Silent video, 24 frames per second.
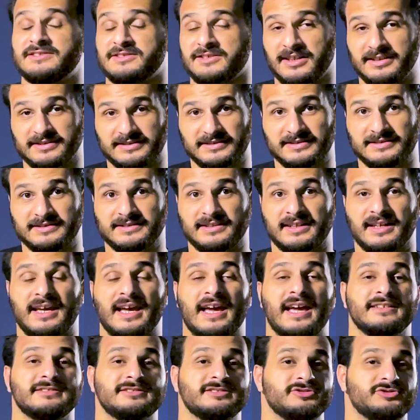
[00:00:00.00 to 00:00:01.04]
scientist
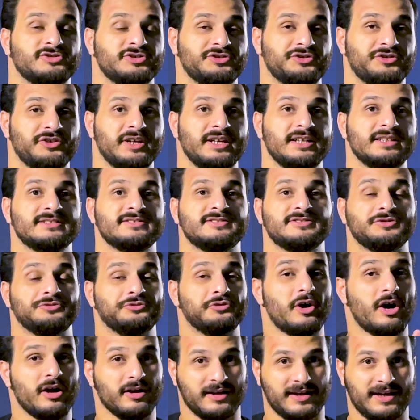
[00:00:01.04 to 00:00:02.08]
has to generate the
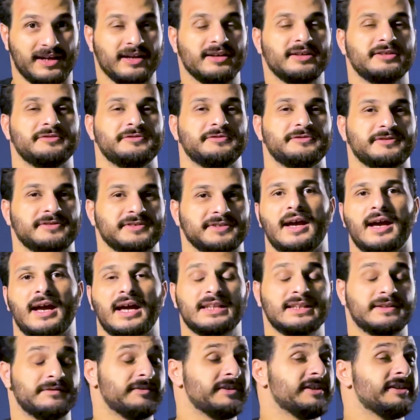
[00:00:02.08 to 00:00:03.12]
ROC curve.
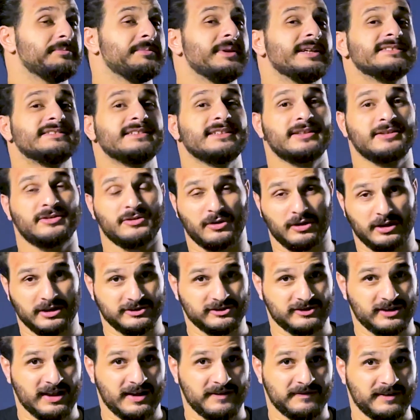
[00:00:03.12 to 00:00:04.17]
At a very basic
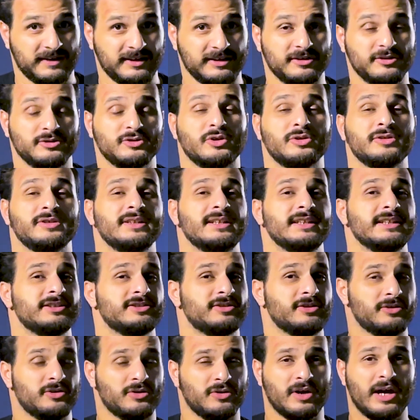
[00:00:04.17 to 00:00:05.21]
knowledge level, you don't need
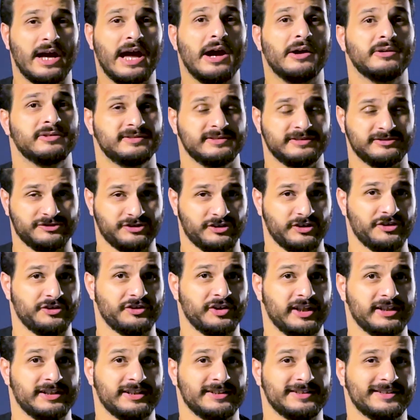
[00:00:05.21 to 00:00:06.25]
to know how it's
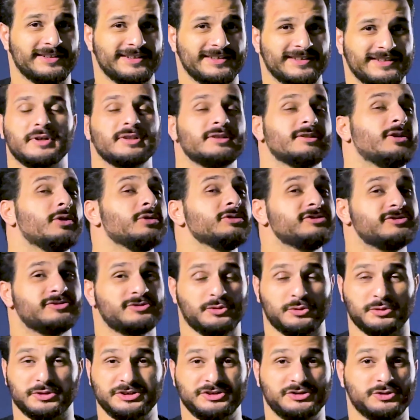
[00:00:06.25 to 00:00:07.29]
generated. But long
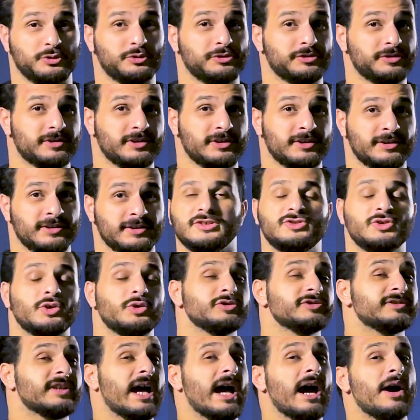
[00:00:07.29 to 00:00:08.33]
story short, it
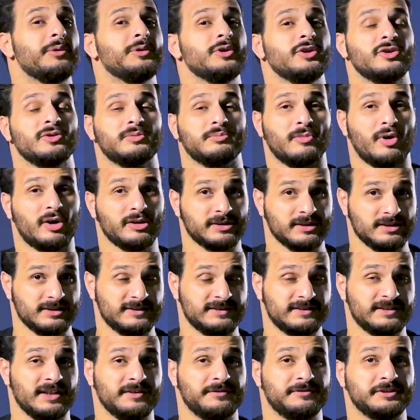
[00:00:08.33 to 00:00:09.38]
shows how your model's
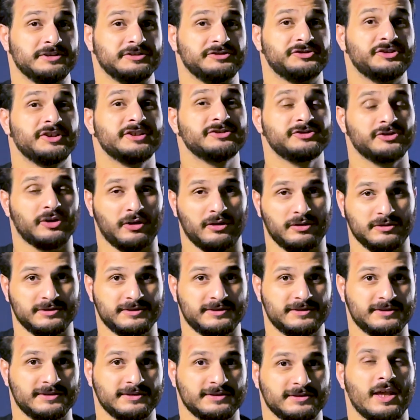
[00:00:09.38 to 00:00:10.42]
different
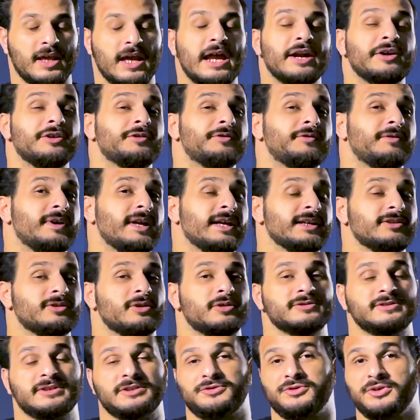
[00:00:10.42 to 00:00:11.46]
thresholds can reflect
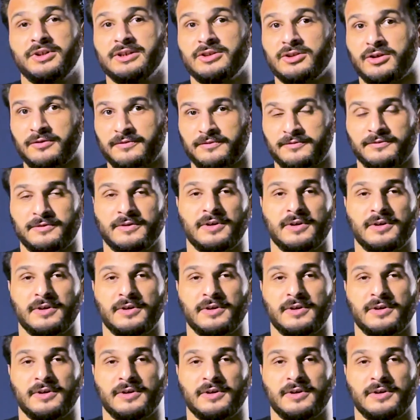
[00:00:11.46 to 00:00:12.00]
on the trade-off